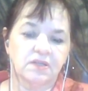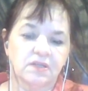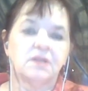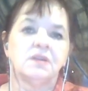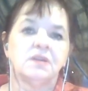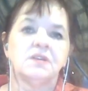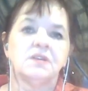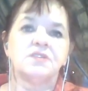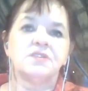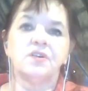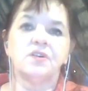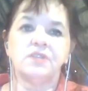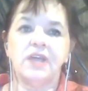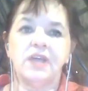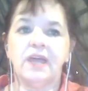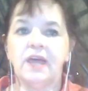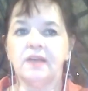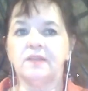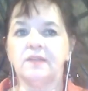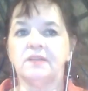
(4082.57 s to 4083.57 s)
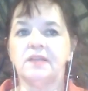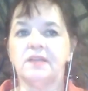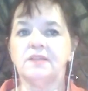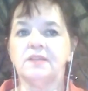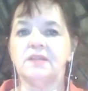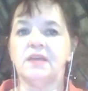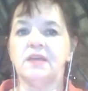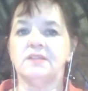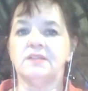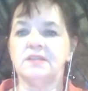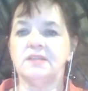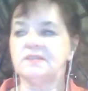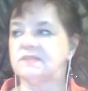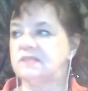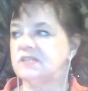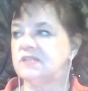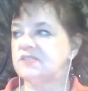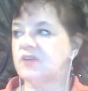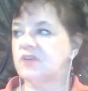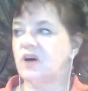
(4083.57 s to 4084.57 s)
So
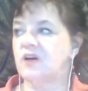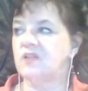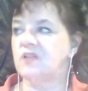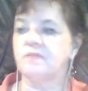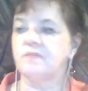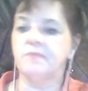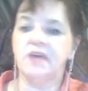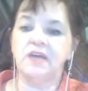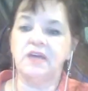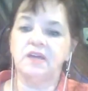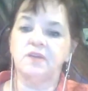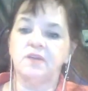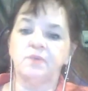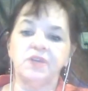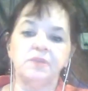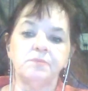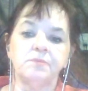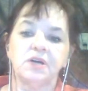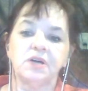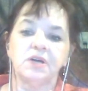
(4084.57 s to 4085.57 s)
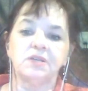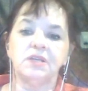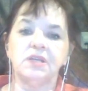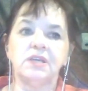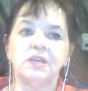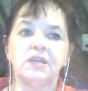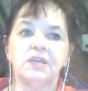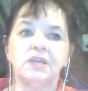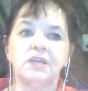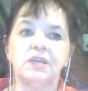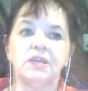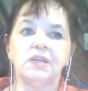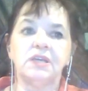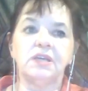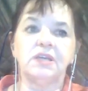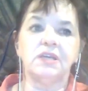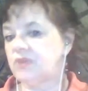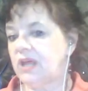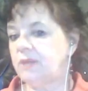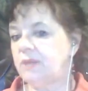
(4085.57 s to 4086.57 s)
this old man with money came to
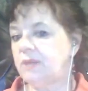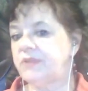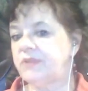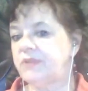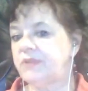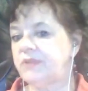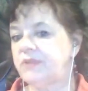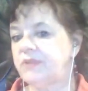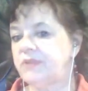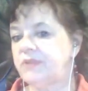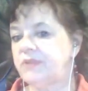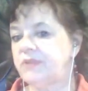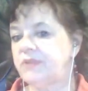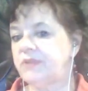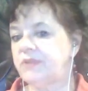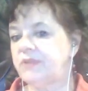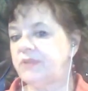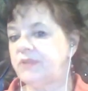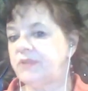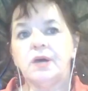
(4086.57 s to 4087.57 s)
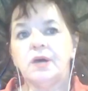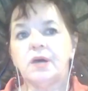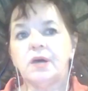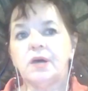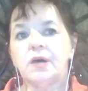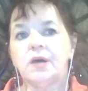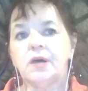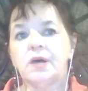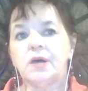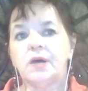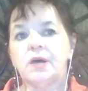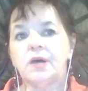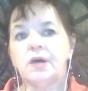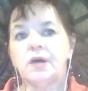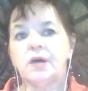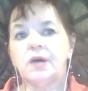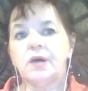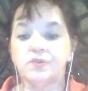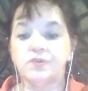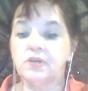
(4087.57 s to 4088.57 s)
rape them in
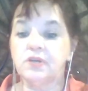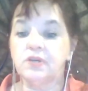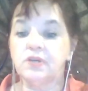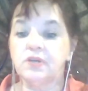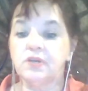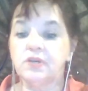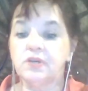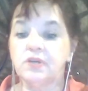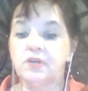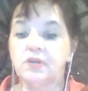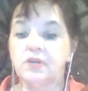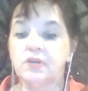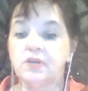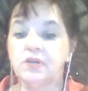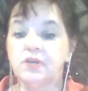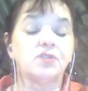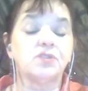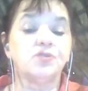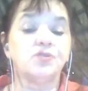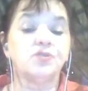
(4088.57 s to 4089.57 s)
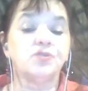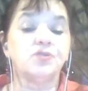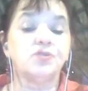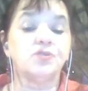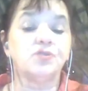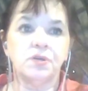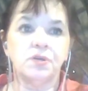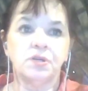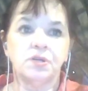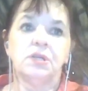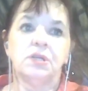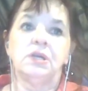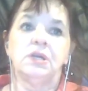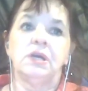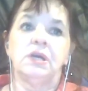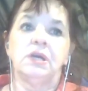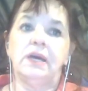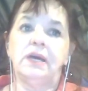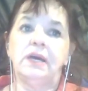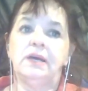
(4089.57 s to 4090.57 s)
a touristic tour,
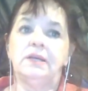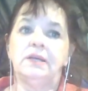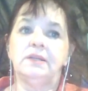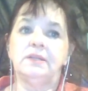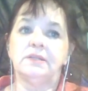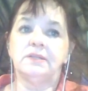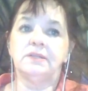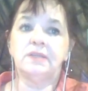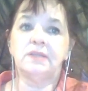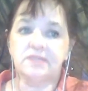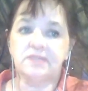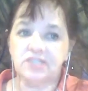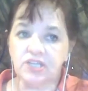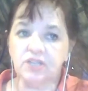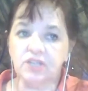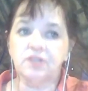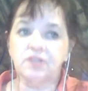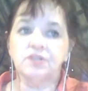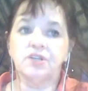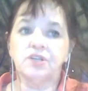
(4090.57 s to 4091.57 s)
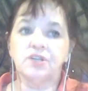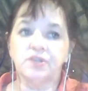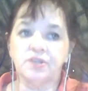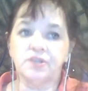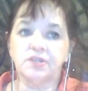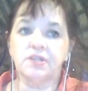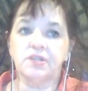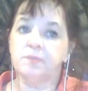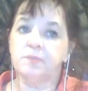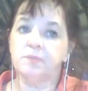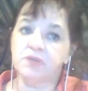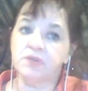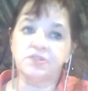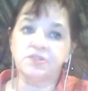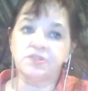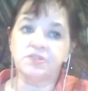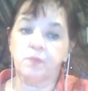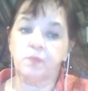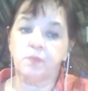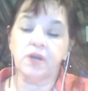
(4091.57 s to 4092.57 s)
and the children, most
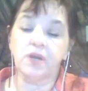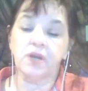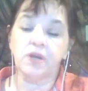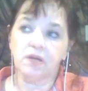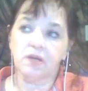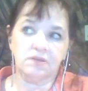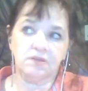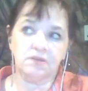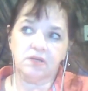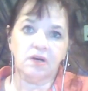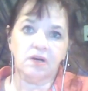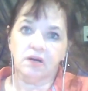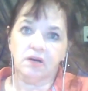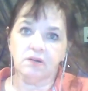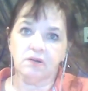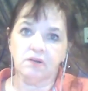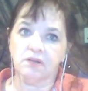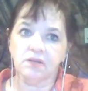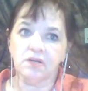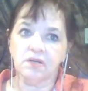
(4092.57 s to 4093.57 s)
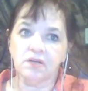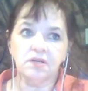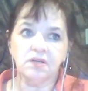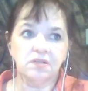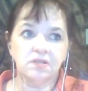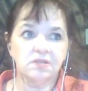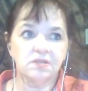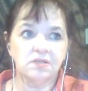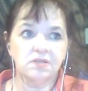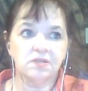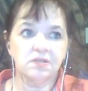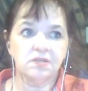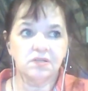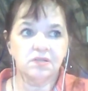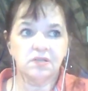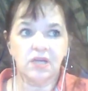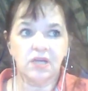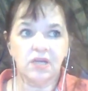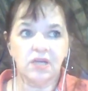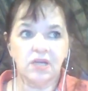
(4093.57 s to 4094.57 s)
of them were
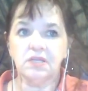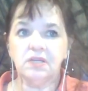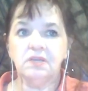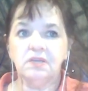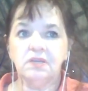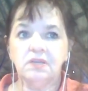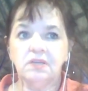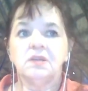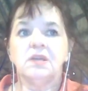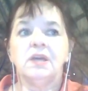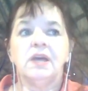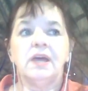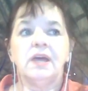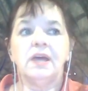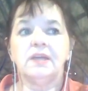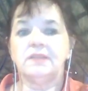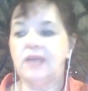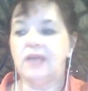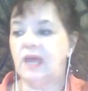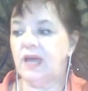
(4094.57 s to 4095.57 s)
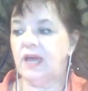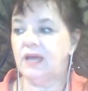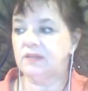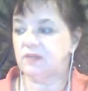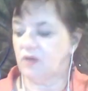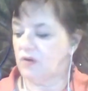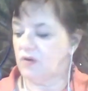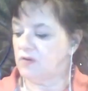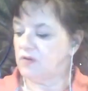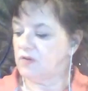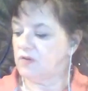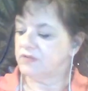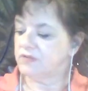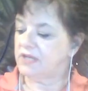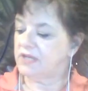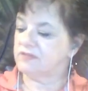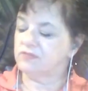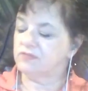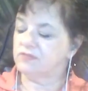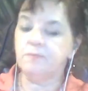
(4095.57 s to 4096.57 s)
elderly, and they had all
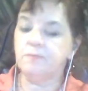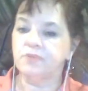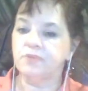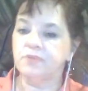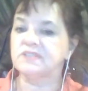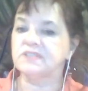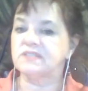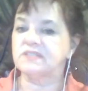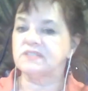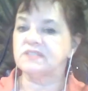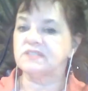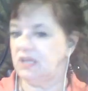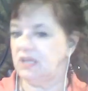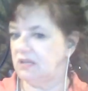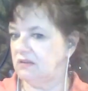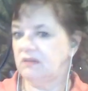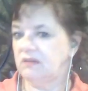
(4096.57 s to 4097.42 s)
that wrinkled skin.